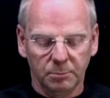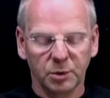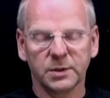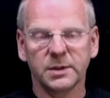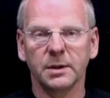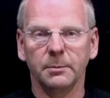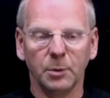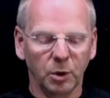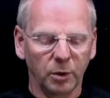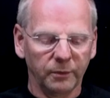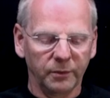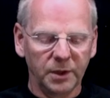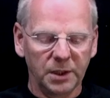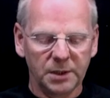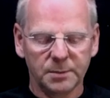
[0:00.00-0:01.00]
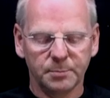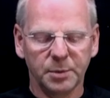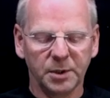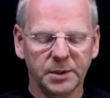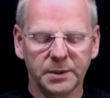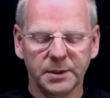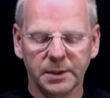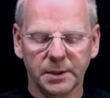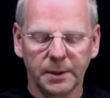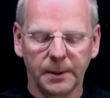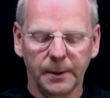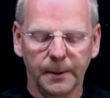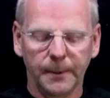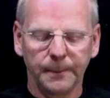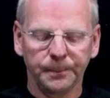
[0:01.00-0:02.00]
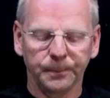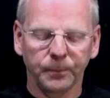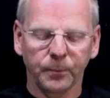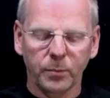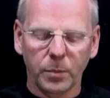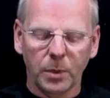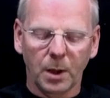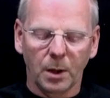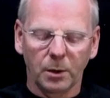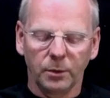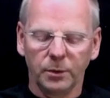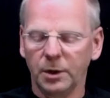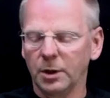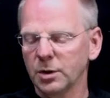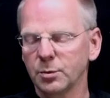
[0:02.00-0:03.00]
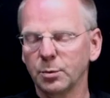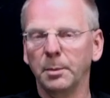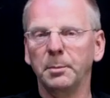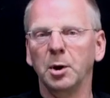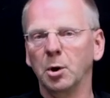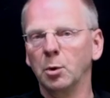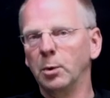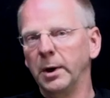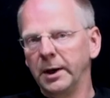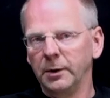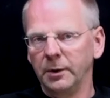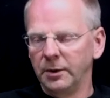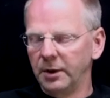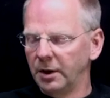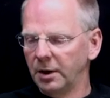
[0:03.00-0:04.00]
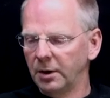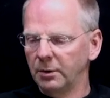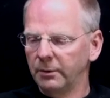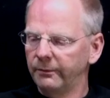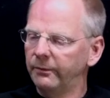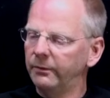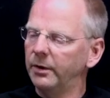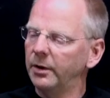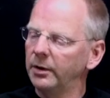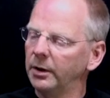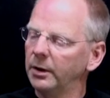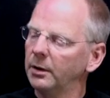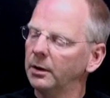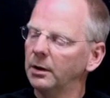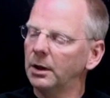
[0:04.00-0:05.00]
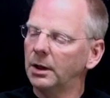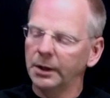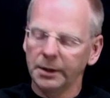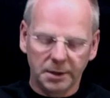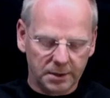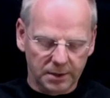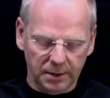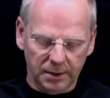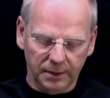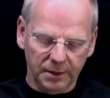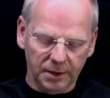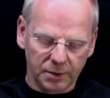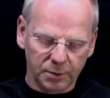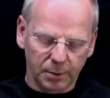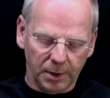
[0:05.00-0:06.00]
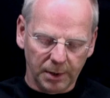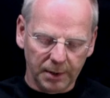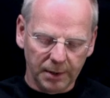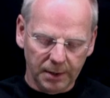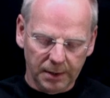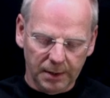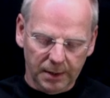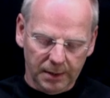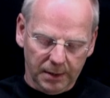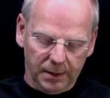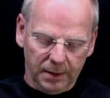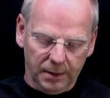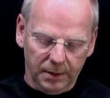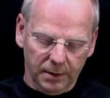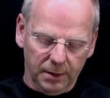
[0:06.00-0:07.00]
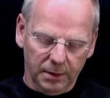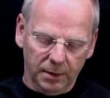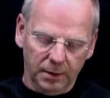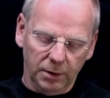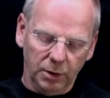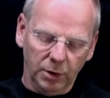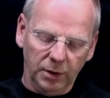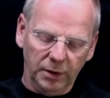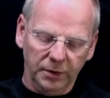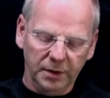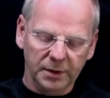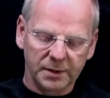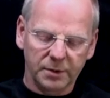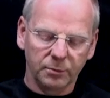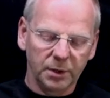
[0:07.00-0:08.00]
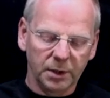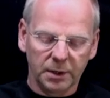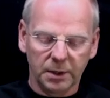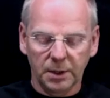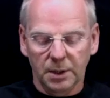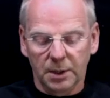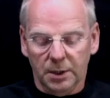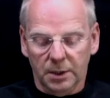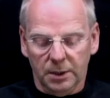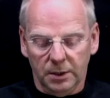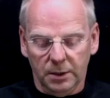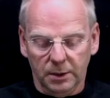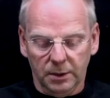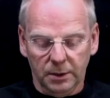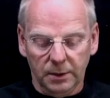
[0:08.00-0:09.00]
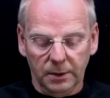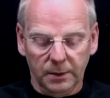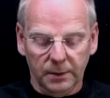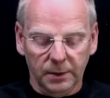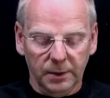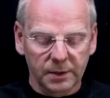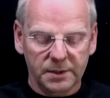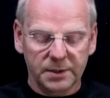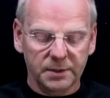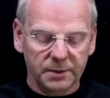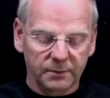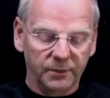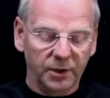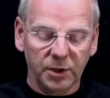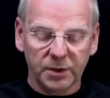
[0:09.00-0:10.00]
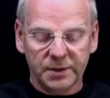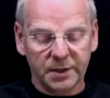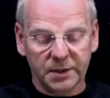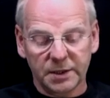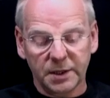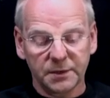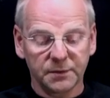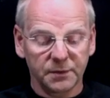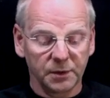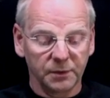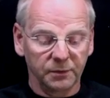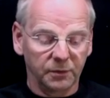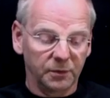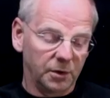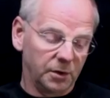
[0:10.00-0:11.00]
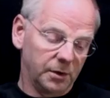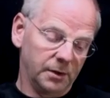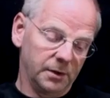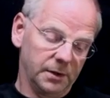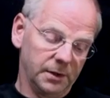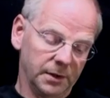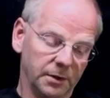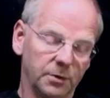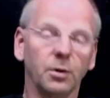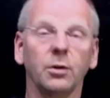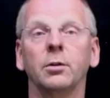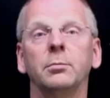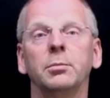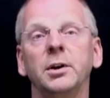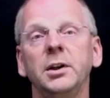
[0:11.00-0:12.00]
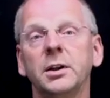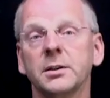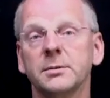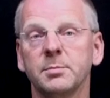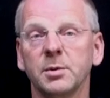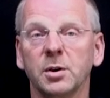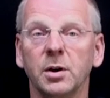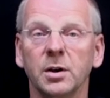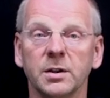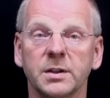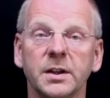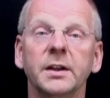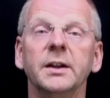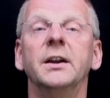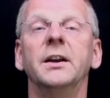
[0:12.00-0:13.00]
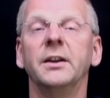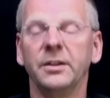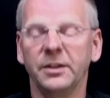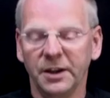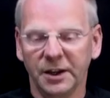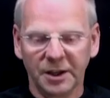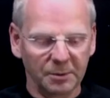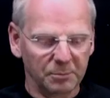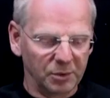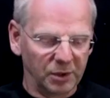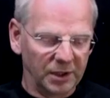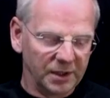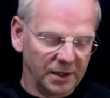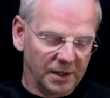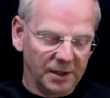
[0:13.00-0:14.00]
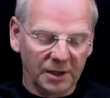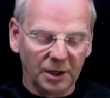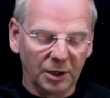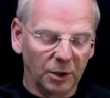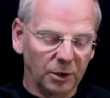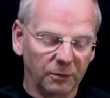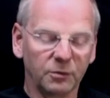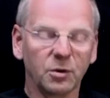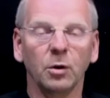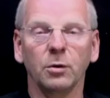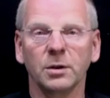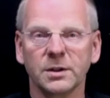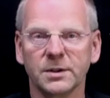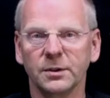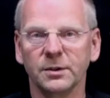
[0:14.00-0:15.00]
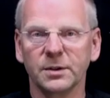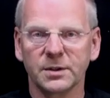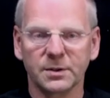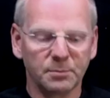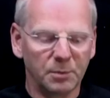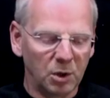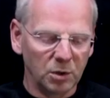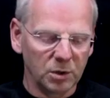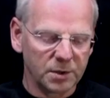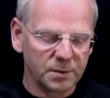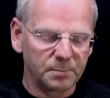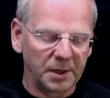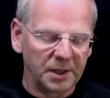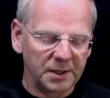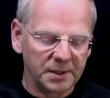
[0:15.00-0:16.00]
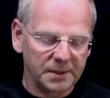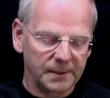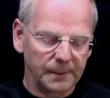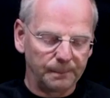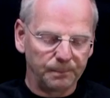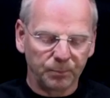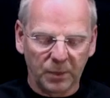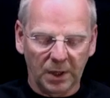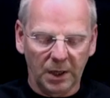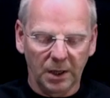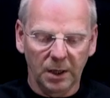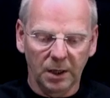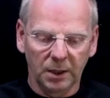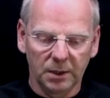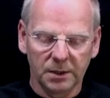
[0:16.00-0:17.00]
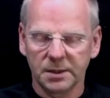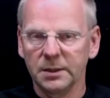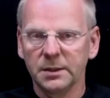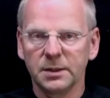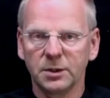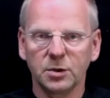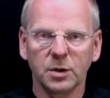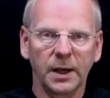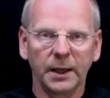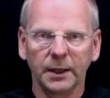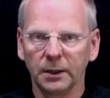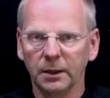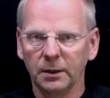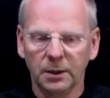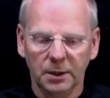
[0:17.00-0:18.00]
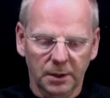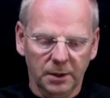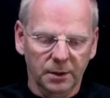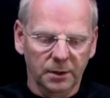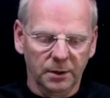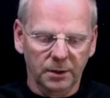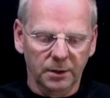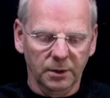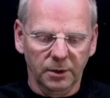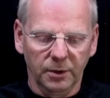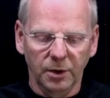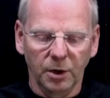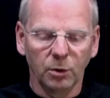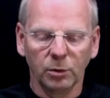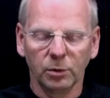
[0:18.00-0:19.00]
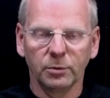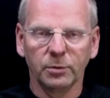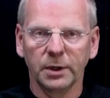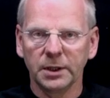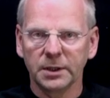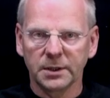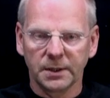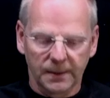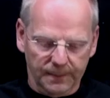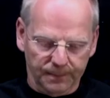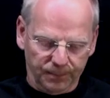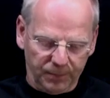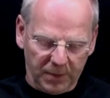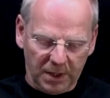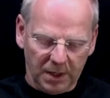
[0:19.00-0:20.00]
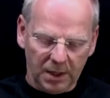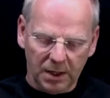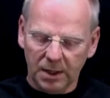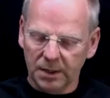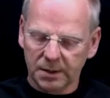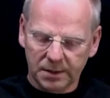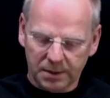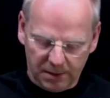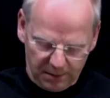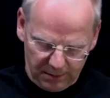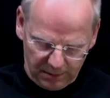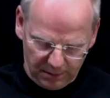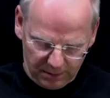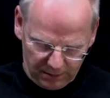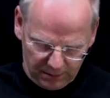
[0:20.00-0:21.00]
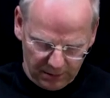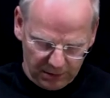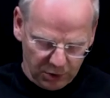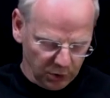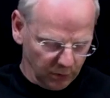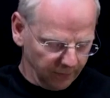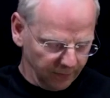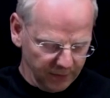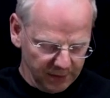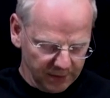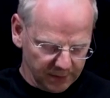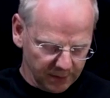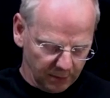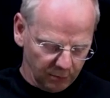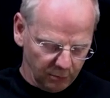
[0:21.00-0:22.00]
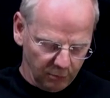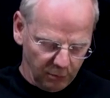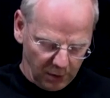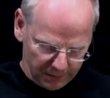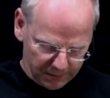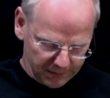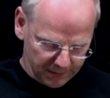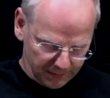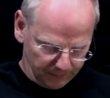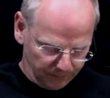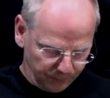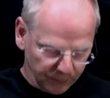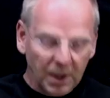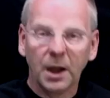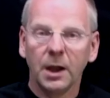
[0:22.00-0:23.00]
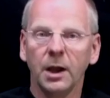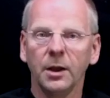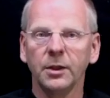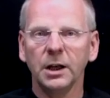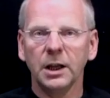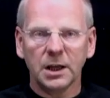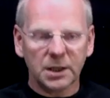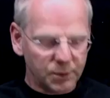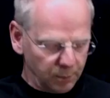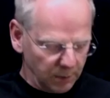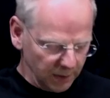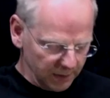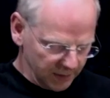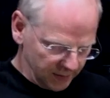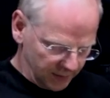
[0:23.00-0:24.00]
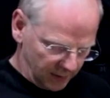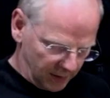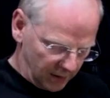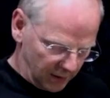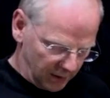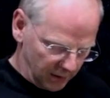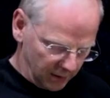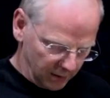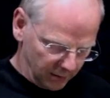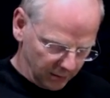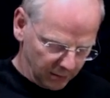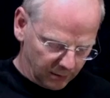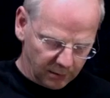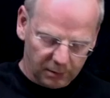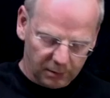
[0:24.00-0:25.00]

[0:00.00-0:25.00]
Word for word: put some more of these, but uh, they are swimming away, they are very light, and that's why uh, you need this grid. Uh, it is very successful for uh, coral breeders because they can breed a lot of corals on a small space and it's easy to handle uh, the whole grid as each of these rocks. And the last ones are